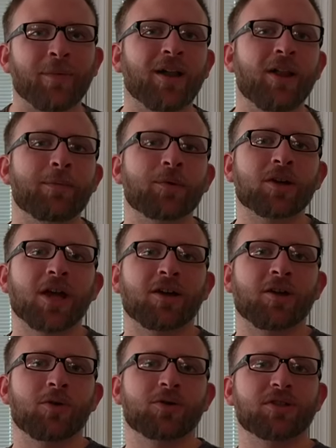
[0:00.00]
My leopard
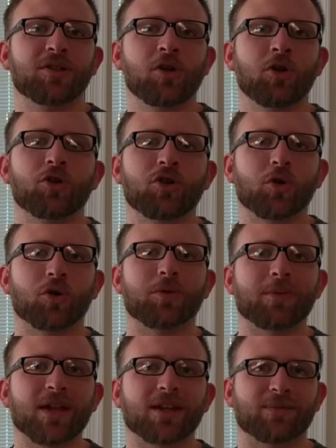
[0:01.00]
gecko is a little newer
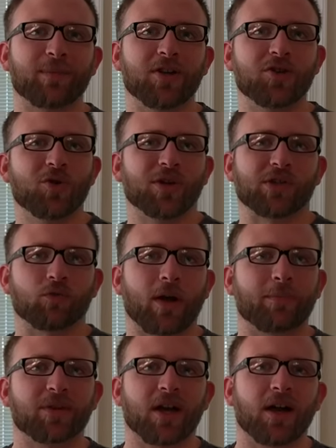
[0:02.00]
to me. It's my newest
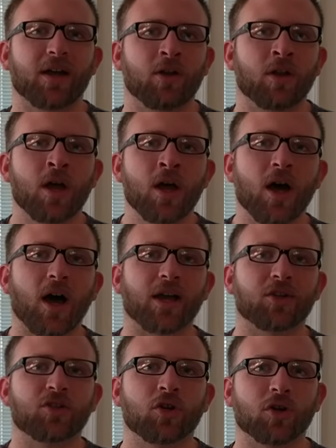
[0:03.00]
reptile.
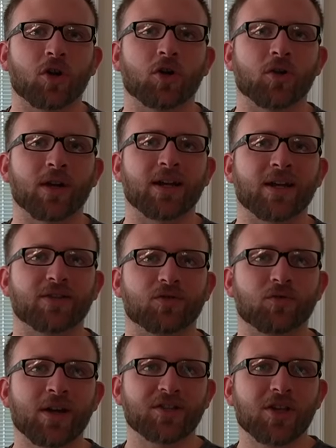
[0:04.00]
I took her in as a
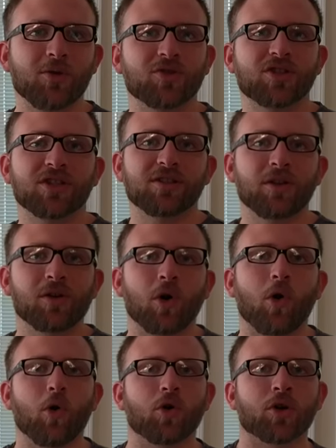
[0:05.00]
rescue and she's a little
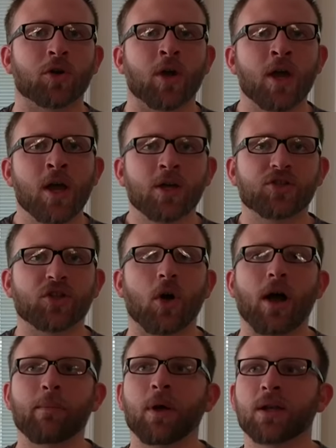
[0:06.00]
older,
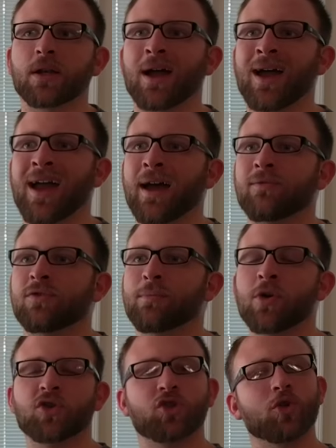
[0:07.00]
so I might not have the
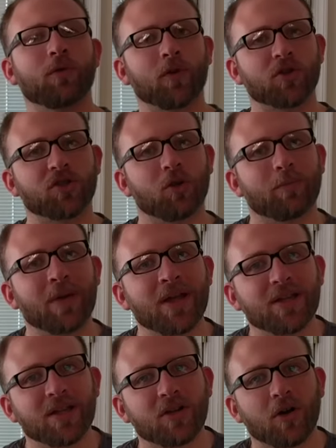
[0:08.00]
most universal
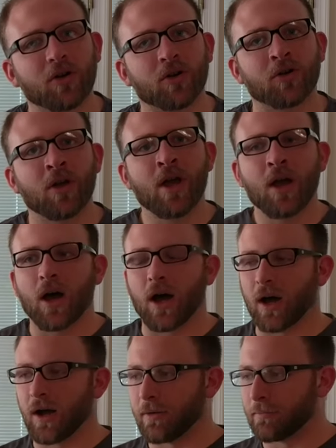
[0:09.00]
opinion on
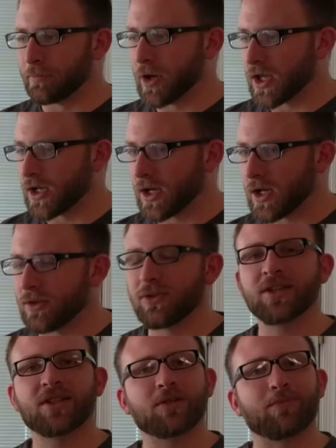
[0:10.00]
her.
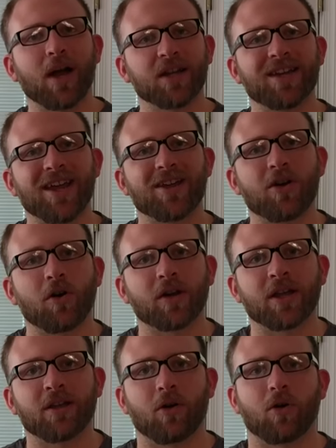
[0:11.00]
This is my take on
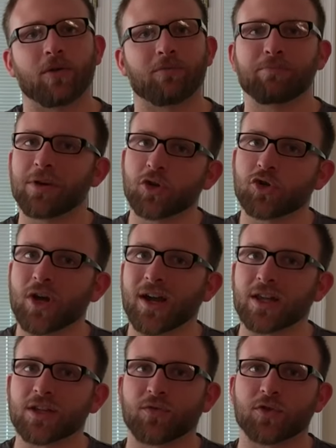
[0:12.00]
it, on bearded
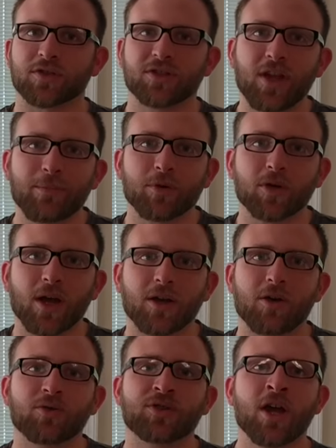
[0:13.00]
dragons versus leopard
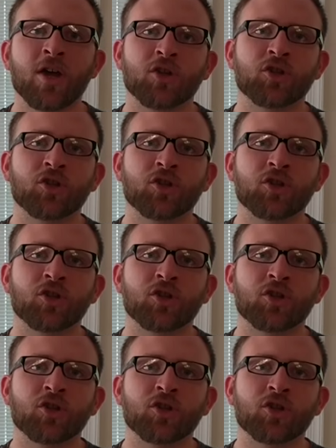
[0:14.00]
geckos.